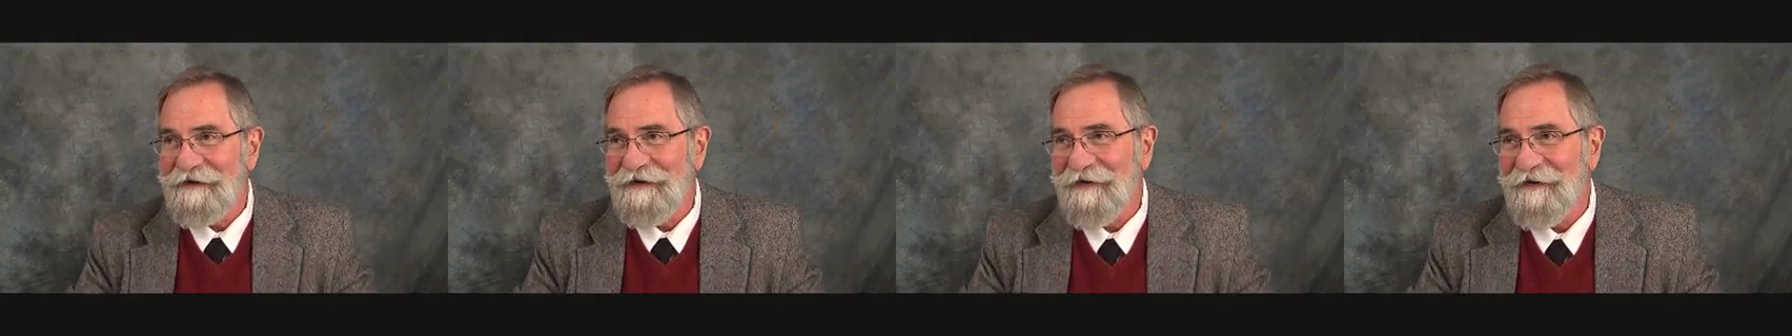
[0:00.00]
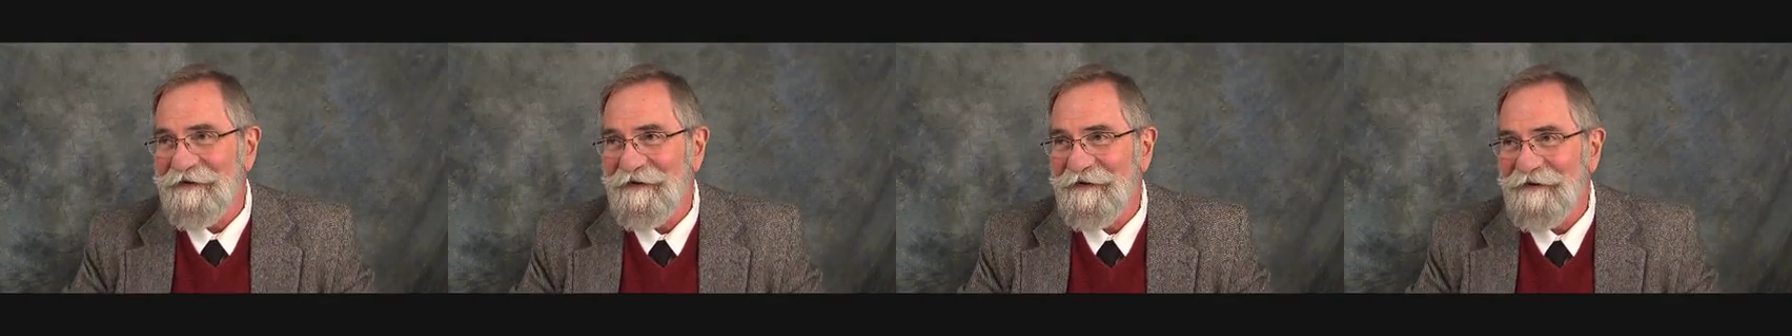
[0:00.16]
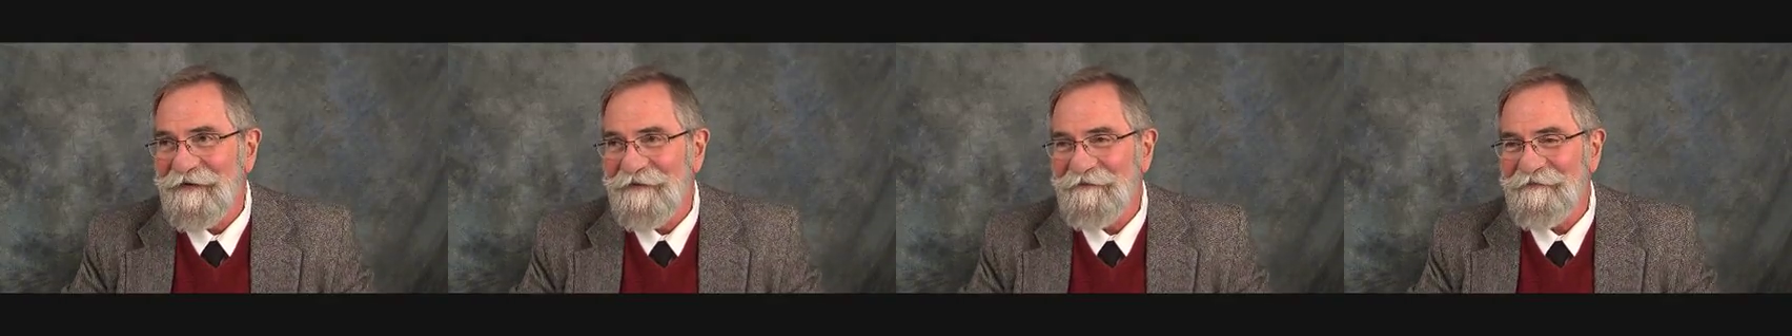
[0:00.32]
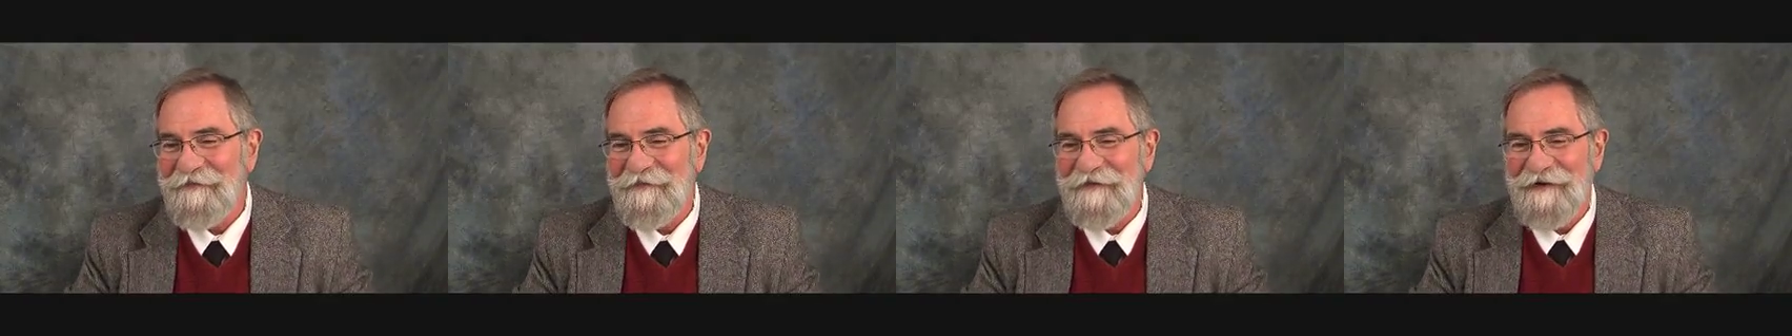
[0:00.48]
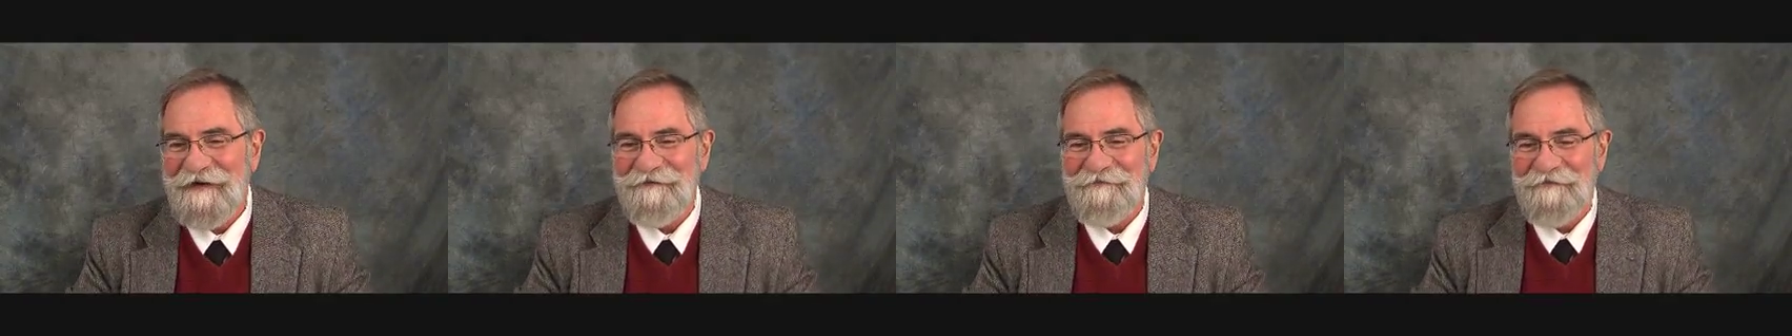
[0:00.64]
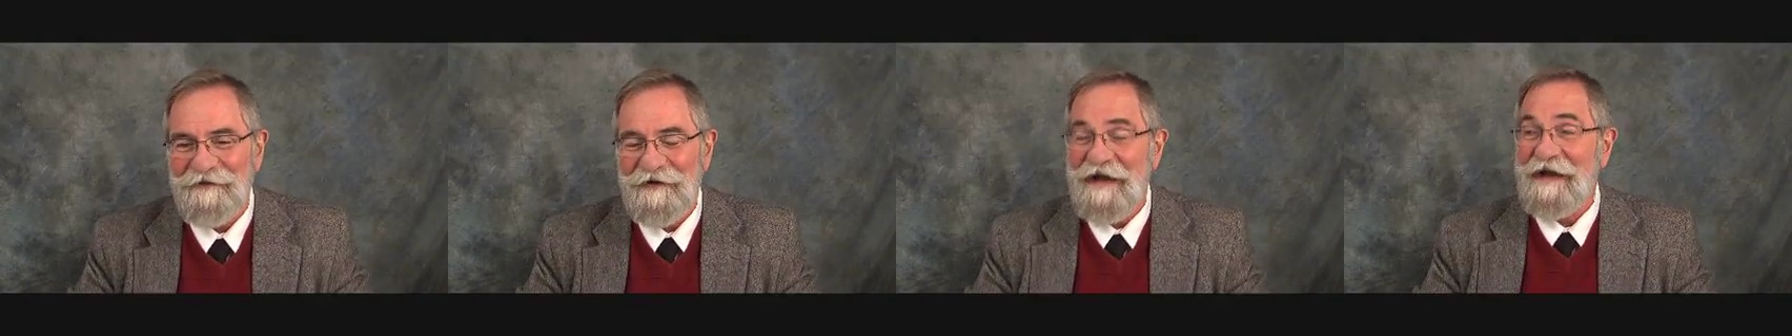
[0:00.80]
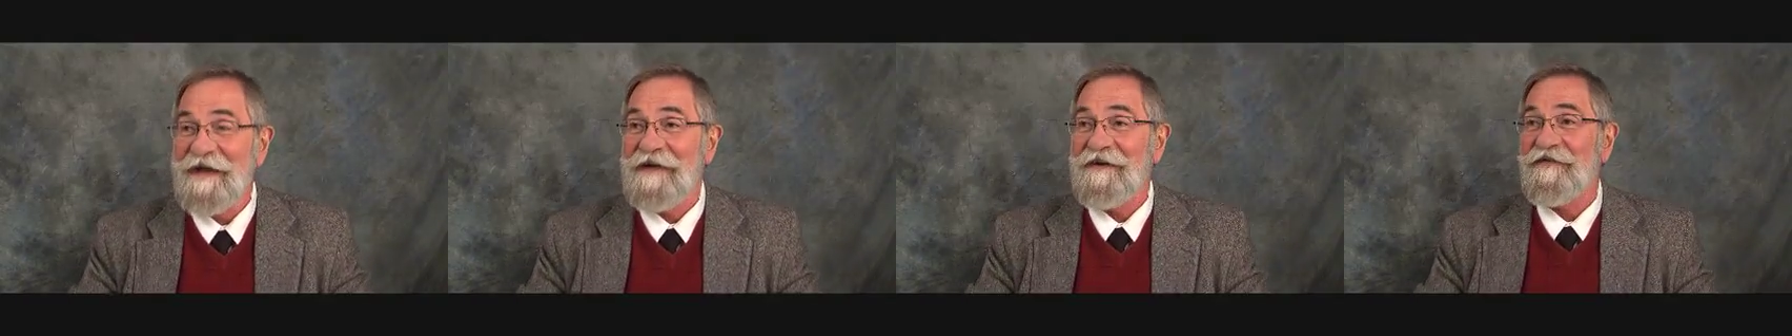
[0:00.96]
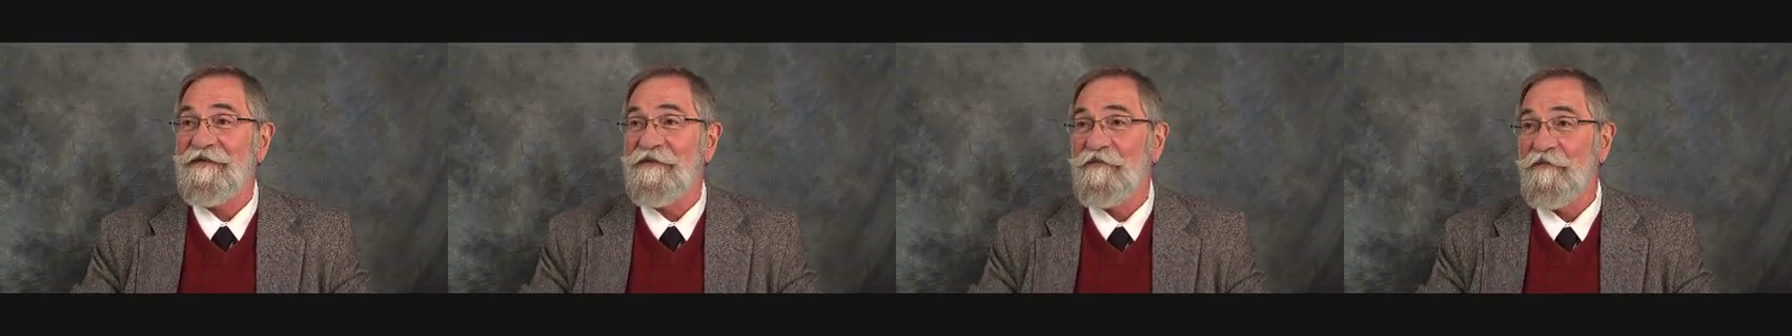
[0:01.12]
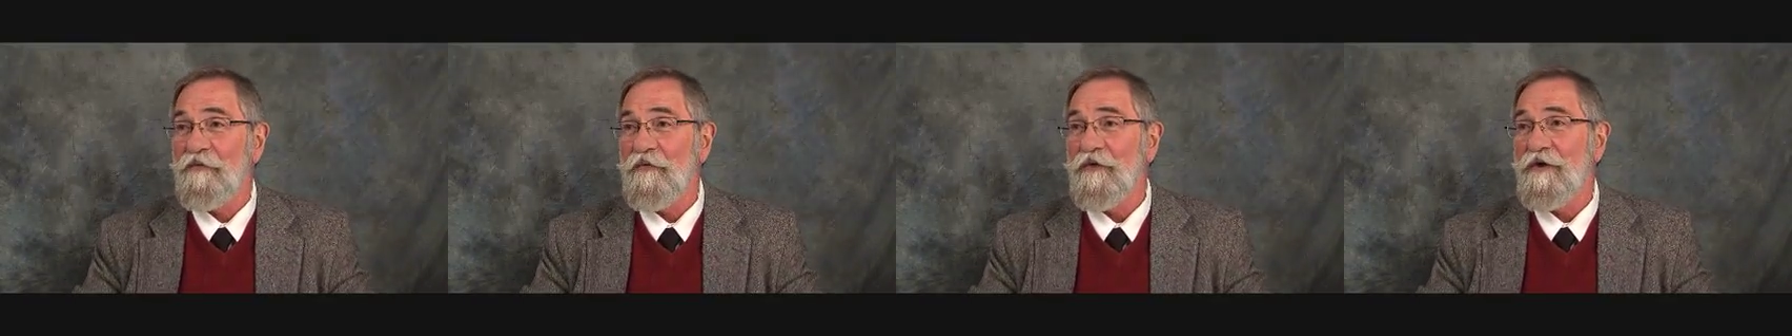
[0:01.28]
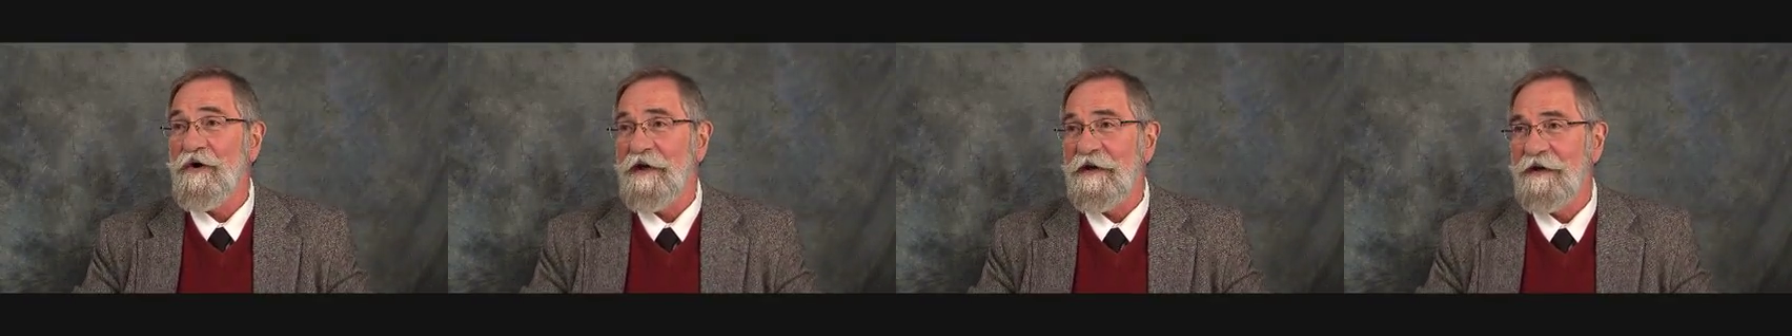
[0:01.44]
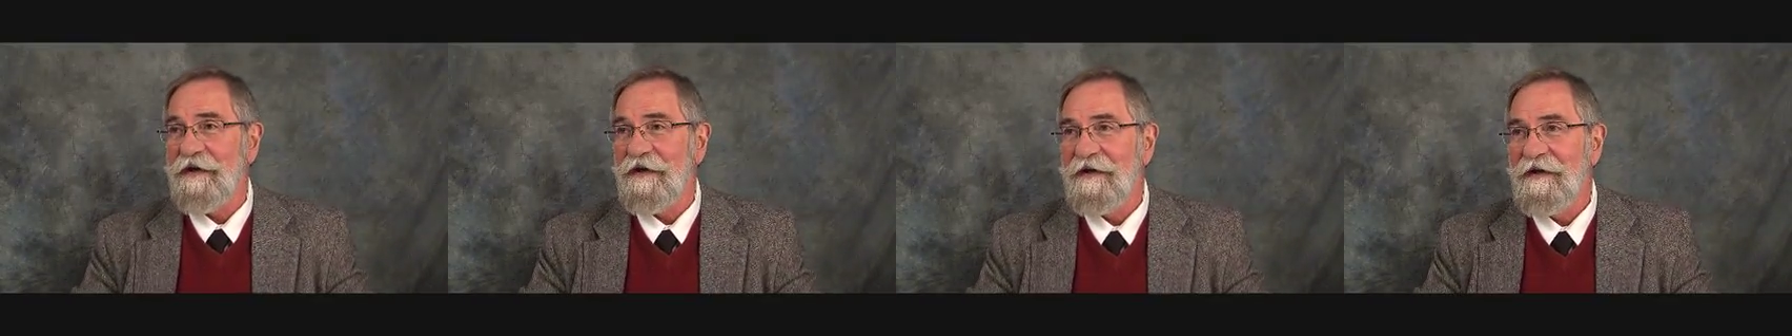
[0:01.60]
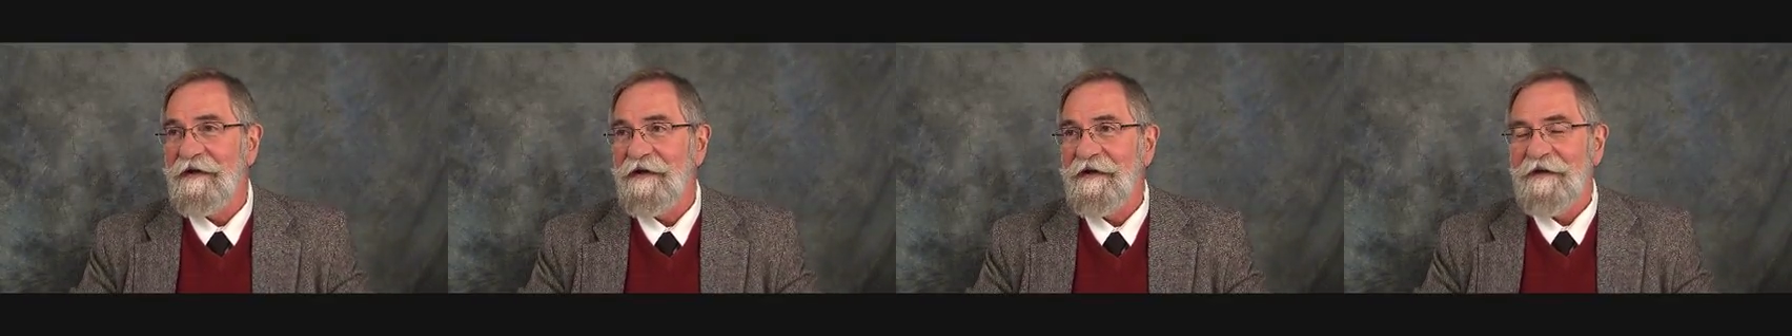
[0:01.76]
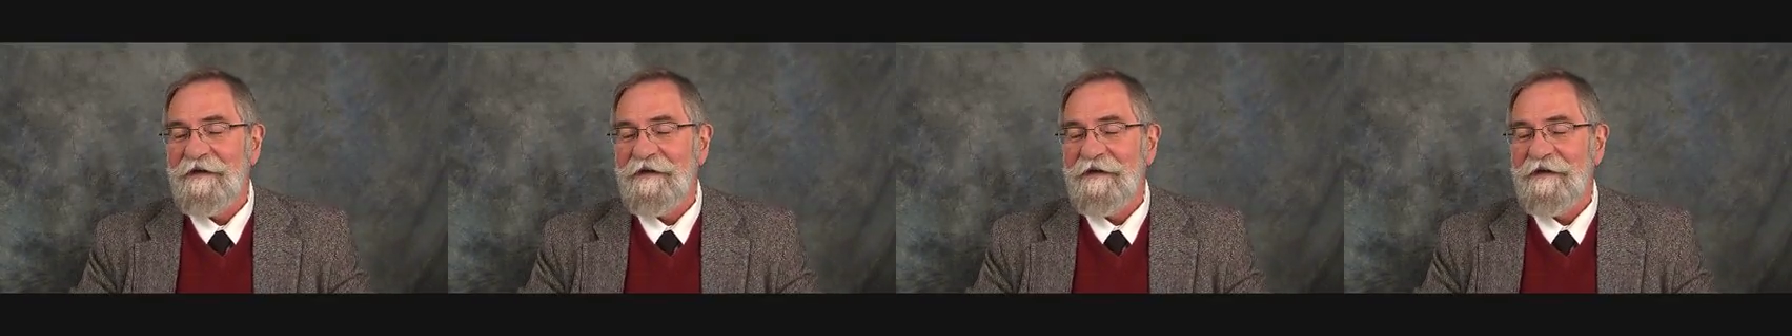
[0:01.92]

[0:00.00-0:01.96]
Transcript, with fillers: you know, planks of wood